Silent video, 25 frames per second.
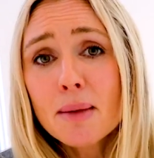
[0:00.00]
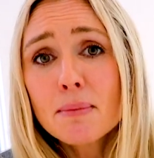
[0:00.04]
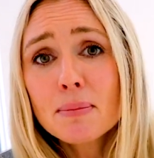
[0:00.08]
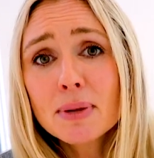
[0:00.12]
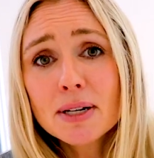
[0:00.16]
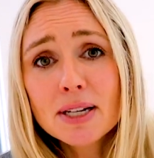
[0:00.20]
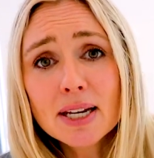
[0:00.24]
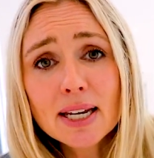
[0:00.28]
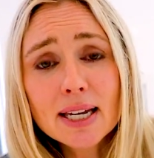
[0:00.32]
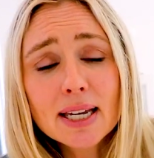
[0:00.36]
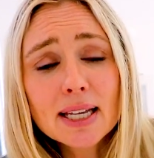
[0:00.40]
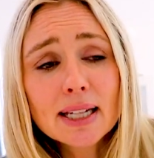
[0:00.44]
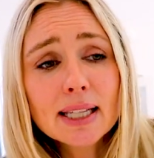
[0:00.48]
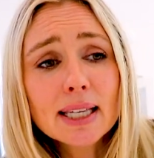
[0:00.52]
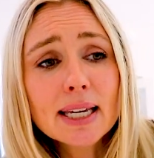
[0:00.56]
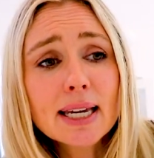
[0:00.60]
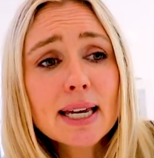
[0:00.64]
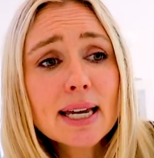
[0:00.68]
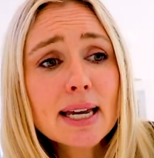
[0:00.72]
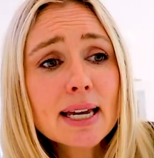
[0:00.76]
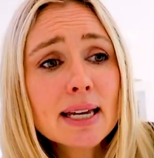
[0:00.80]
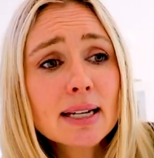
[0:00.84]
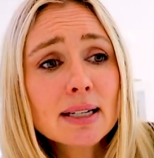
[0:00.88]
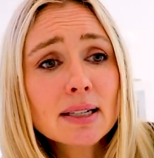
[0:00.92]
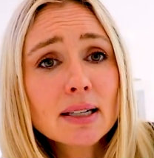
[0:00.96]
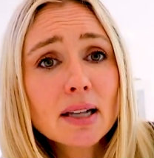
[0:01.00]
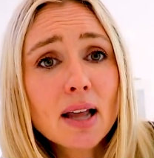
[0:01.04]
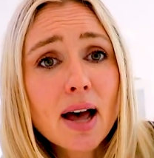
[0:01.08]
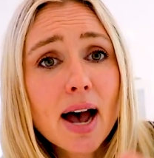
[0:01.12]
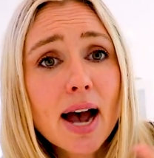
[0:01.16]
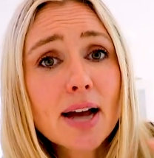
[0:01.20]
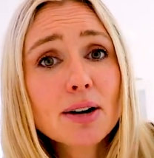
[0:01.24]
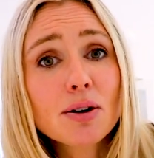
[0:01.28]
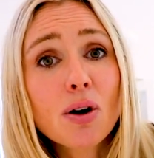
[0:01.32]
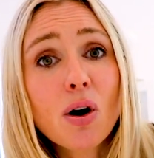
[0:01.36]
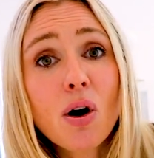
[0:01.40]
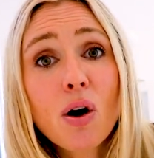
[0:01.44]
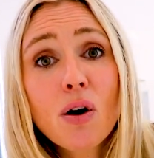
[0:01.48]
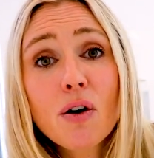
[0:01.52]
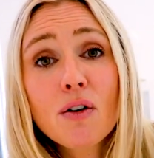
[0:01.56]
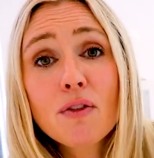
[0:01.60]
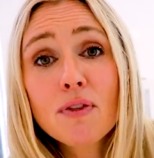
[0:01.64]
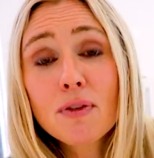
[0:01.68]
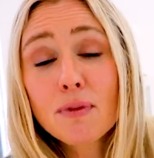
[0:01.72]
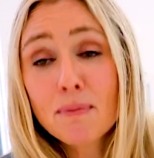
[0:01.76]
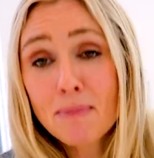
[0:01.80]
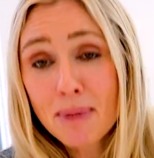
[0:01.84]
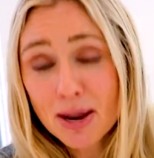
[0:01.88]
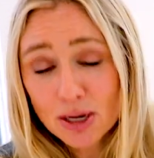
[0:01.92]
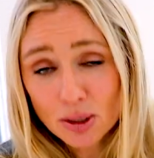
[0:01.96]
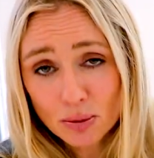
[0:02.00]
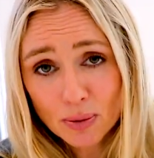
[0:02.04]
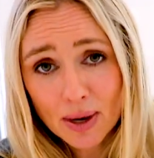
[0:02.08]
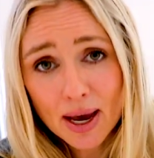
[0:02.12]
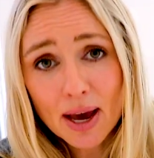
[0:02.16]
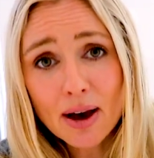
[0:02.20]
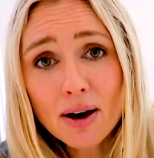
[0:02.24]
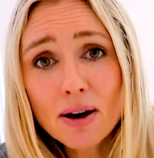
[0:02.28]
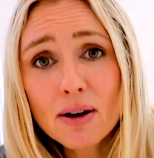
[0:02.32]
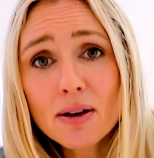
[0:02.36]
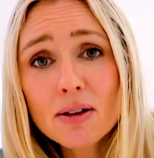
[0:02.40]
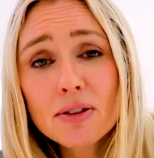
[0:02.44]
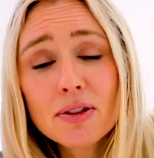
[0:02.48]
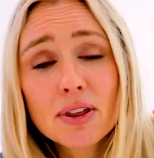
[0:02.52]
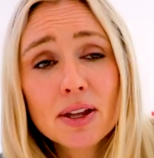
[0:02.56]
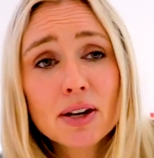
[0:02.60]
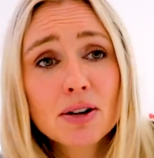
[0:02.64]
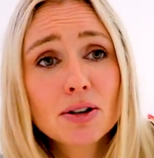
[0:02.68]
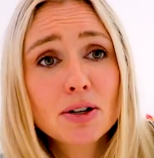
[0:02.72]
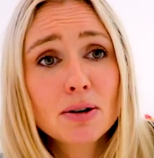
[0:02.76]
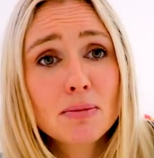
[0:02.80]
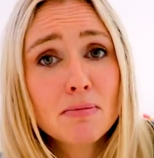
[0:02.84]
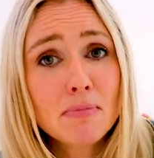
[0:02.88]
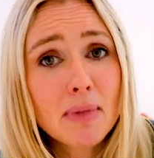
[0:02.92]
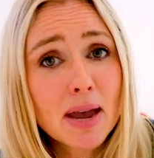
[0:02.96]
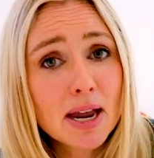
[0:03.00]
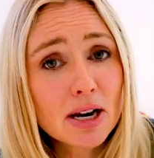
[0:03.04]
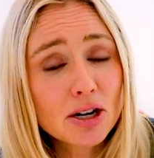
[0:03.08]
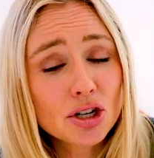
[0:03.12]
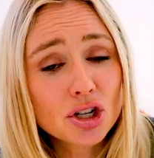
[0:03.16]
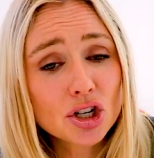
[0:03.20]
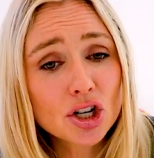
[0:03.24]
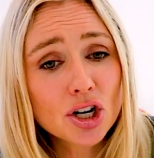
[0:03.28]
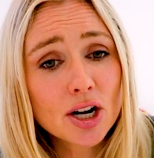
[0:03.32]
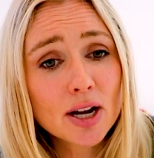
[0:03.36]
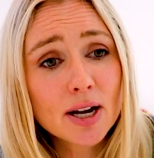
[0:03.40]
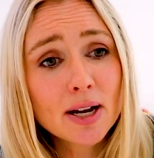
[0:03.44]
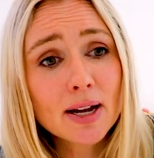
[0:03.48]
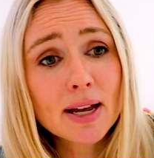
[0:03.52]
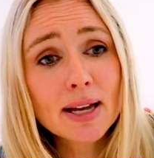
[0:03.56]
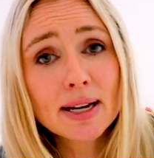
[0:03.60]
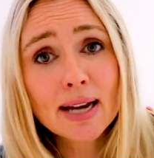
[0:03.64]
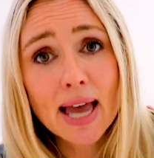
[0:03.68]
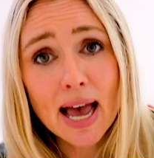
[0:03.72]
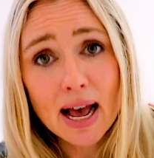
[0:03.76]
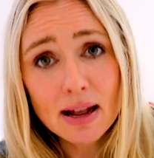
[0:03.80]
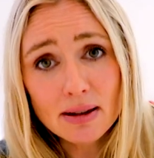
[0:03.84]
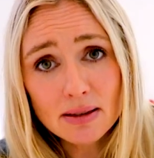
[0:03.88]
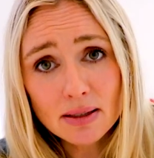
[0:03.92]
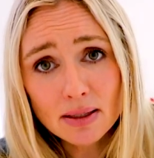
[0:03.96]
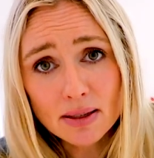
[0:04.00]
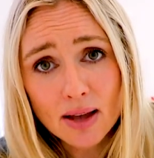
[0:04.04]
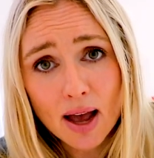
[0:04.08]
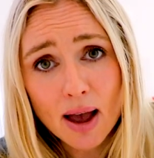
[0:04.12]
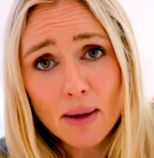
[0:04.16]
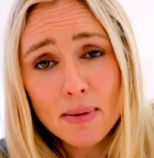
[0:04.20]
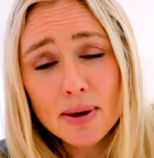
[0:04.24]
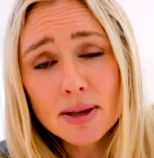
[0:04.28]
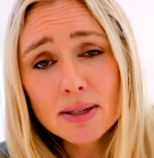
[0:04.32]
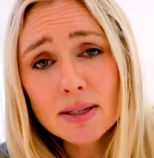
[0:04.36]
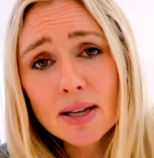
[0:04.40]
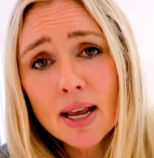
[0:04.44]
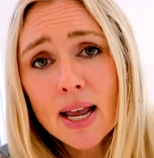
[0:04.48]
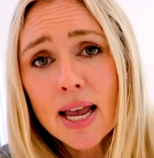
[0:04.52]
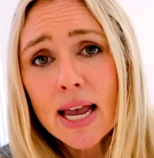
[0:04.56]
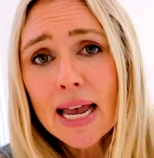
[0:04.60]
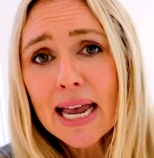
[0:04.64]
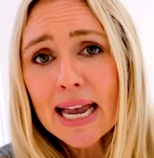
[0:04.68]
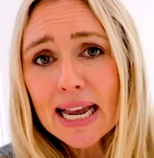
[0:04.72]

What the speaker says: Particularly in light of mental health and dementia and Alzheimer's,